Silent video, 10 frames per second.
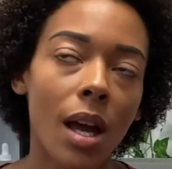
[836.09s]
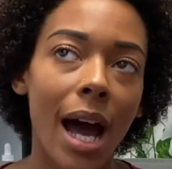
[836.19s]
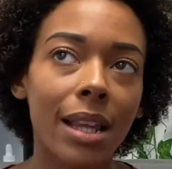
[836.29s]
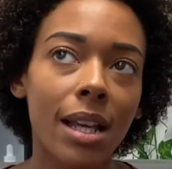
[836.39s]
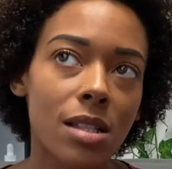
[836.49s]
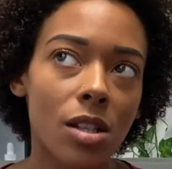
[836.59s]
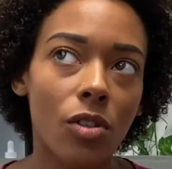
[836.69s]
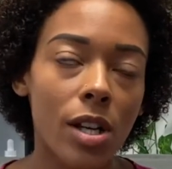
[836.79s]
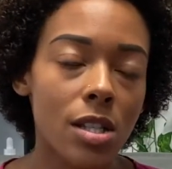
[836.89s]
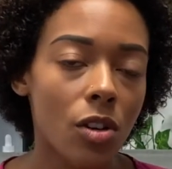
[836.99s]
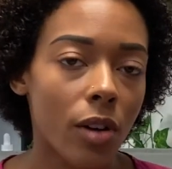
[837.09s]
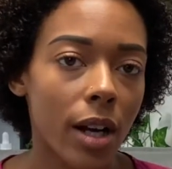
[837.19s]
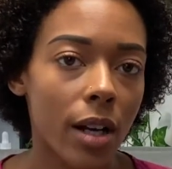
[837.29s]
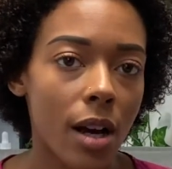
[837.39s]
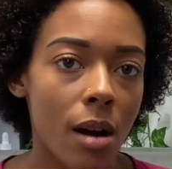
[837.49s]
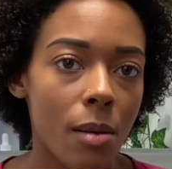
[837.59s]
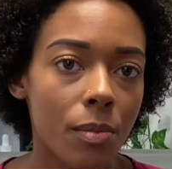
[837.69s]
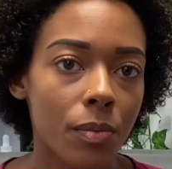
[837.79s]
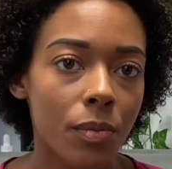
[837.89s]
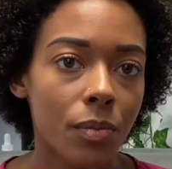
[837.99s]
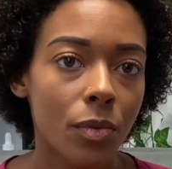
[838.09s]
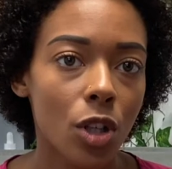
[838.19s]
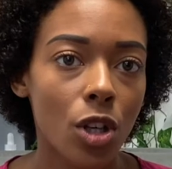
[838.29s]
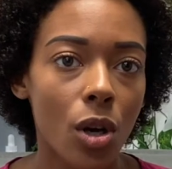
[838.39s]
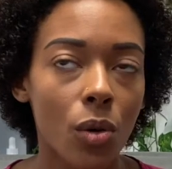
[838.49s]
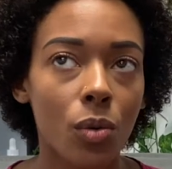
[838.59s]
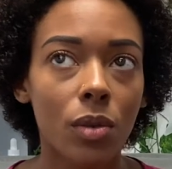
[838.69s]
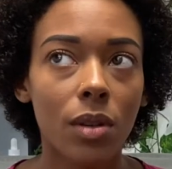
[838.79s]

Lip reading: I think it's a great you know,